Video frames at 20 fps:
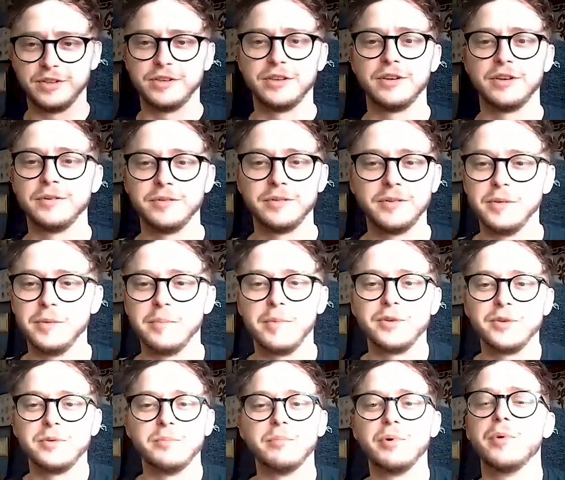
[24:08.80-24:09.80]
you know, the
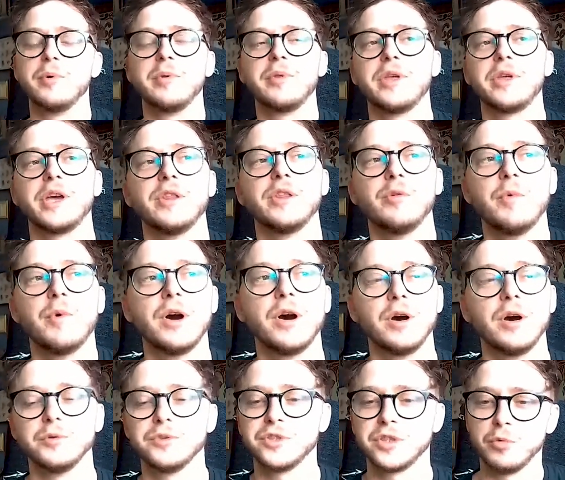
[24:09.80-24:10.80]
most important thing in the
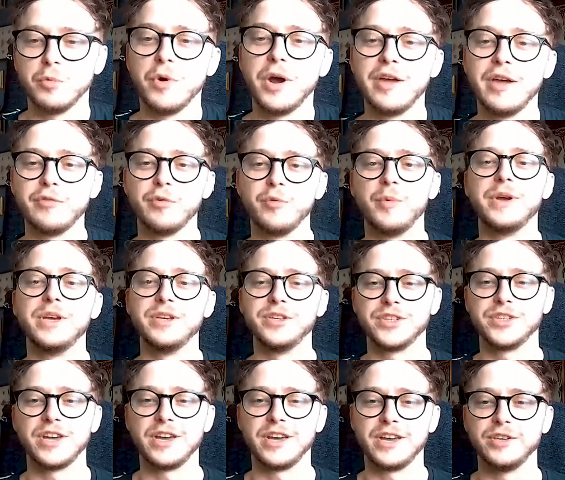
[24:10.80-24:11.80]
world. So whatever we
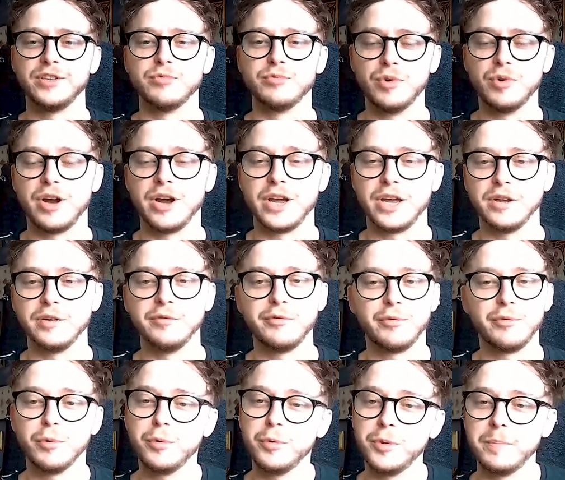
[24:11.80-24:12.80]
say is right. And
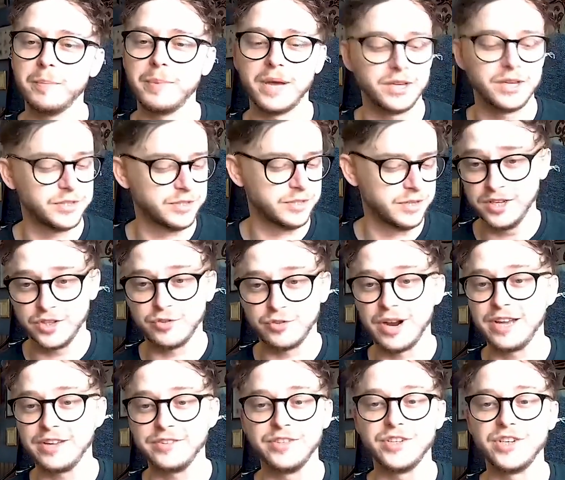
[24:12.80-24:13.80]
for all the best
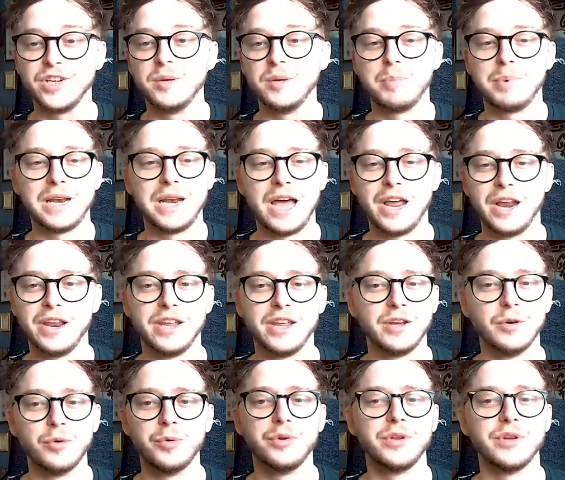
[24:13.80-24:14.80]
strategy,
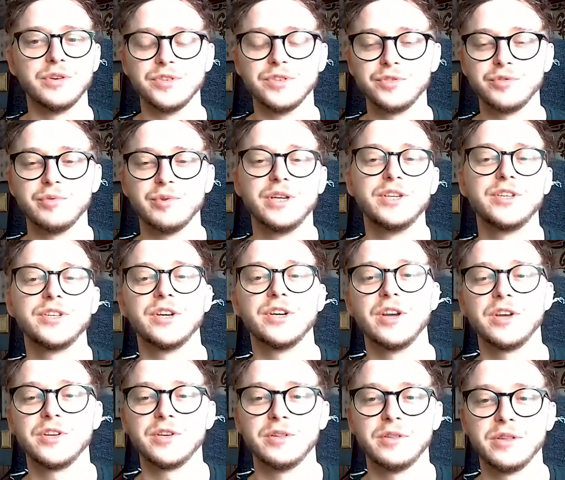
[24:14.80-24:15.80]
planning, audience
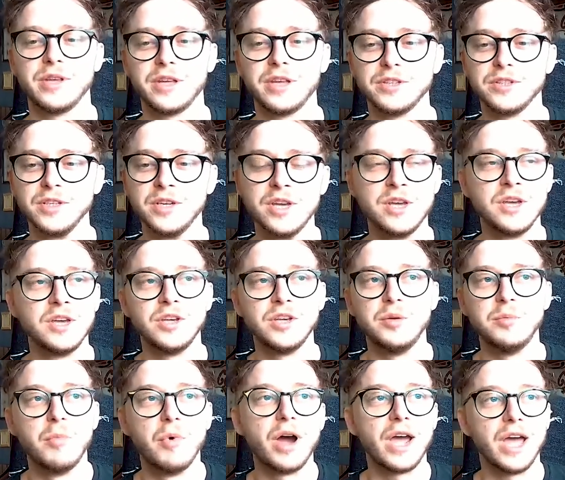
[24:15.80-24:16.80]
research and things,
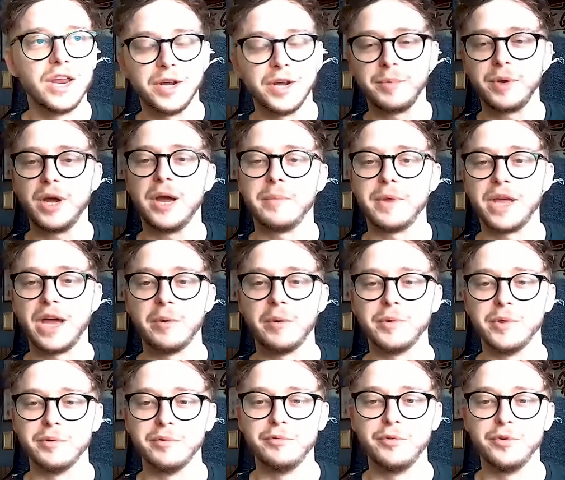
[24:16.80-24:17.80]
you might end up coming out
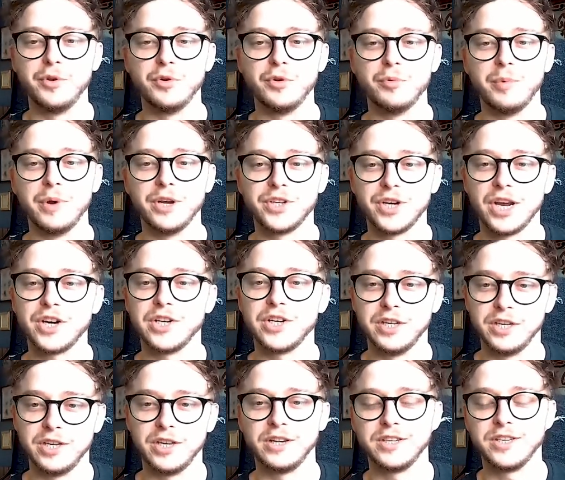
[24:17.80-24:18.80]
with a view which
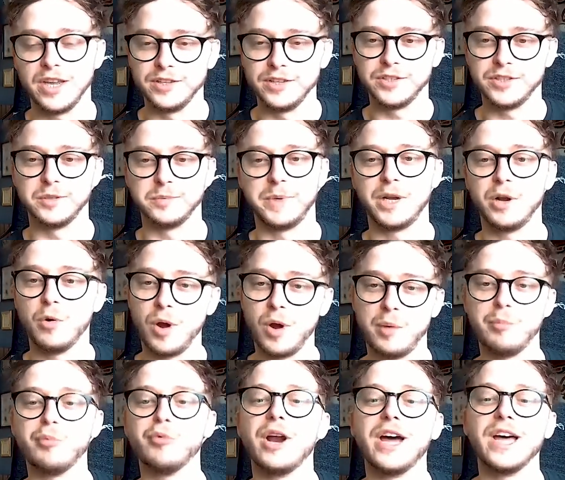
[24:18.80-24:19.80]
actually it tends to be
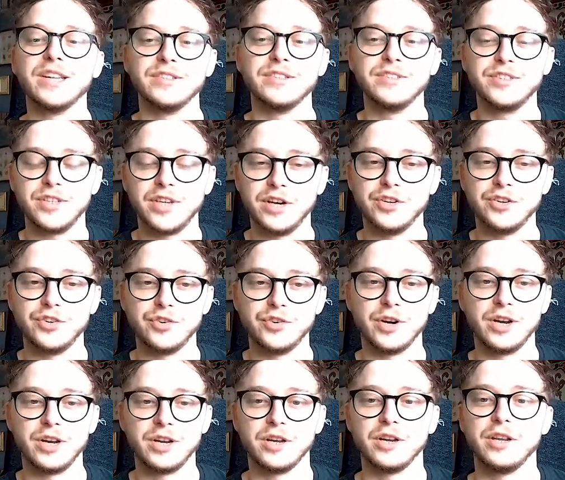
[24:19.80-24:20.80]
quite brand
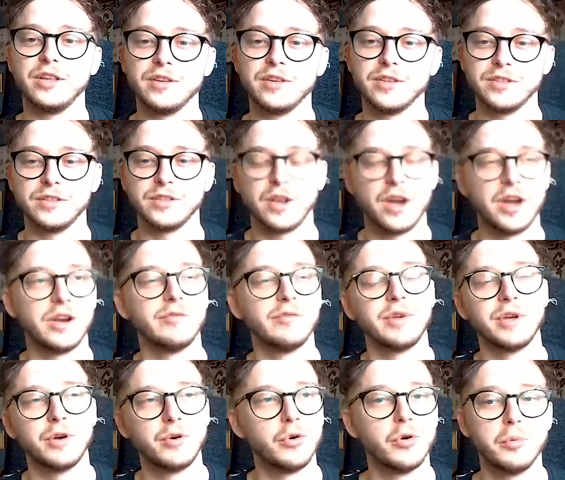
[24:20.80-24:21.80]
centric and it doesn't kind of
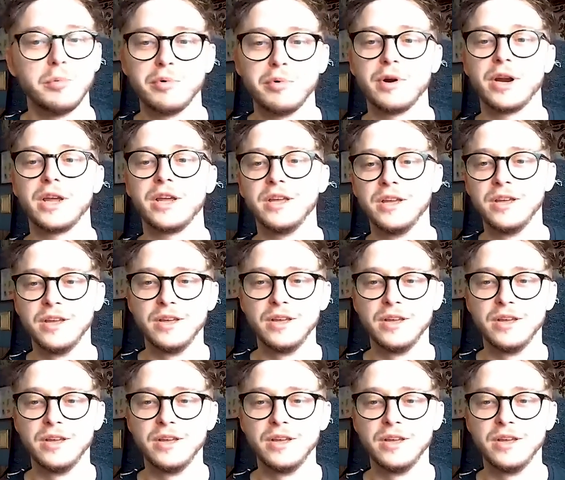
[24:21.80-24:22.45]
incorporate